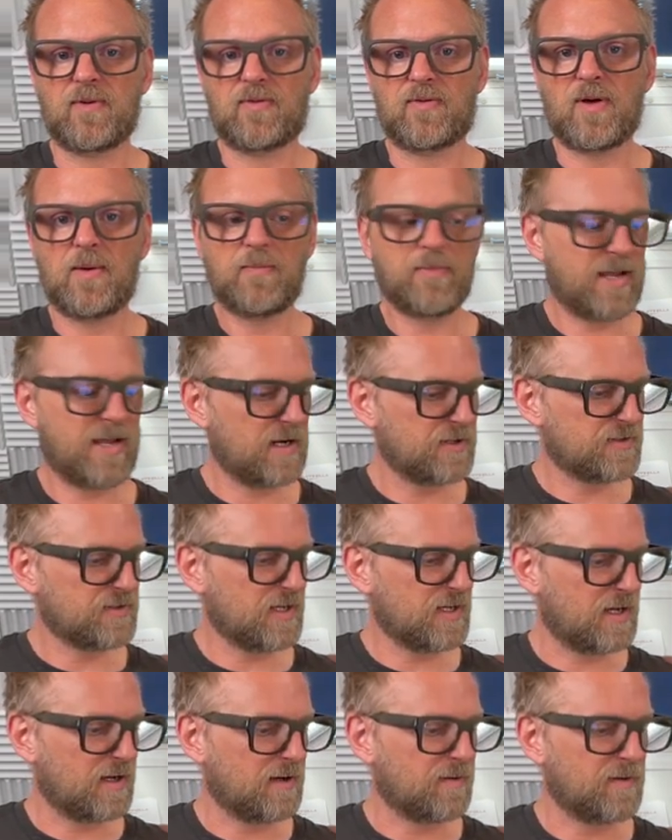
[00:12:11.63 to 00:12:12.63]
thumbnails.
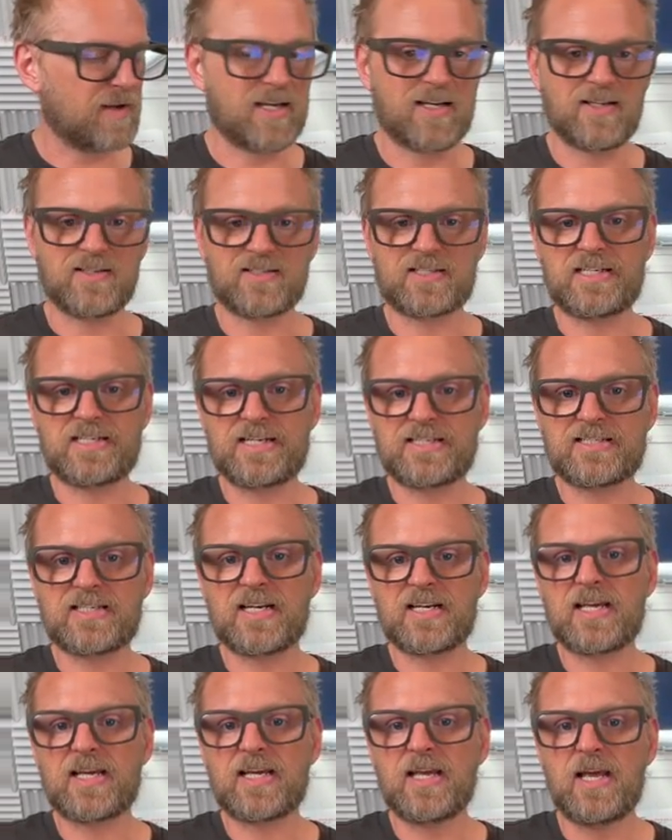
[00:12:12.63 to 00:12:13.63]
It is
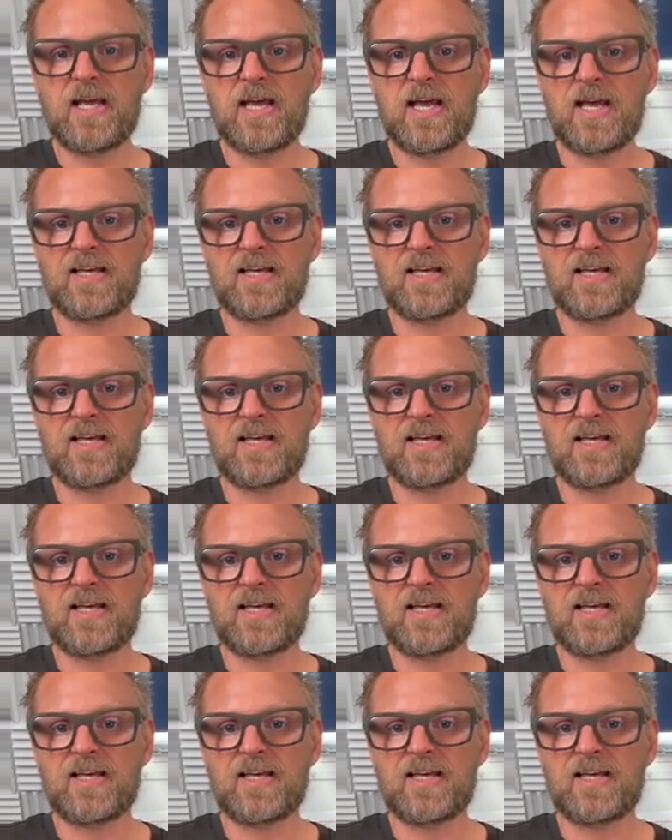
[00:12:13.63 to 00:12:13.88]
listening